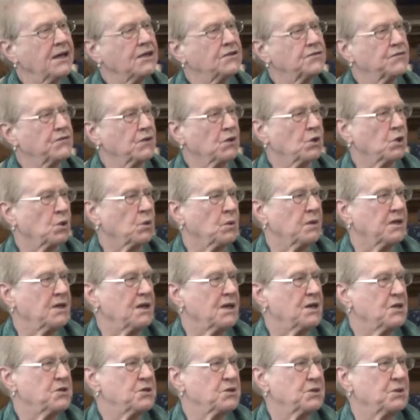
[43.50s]
act for
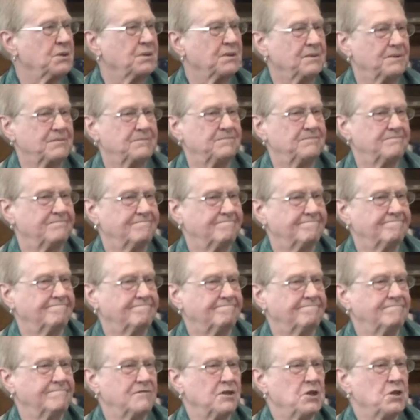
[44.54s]
creation
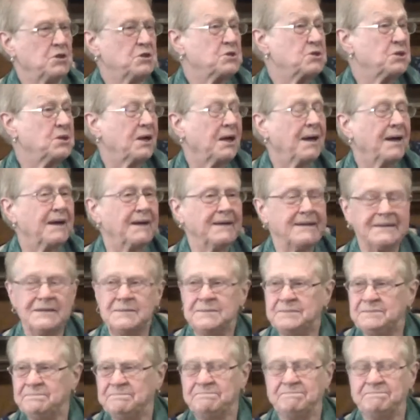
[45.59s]
each day.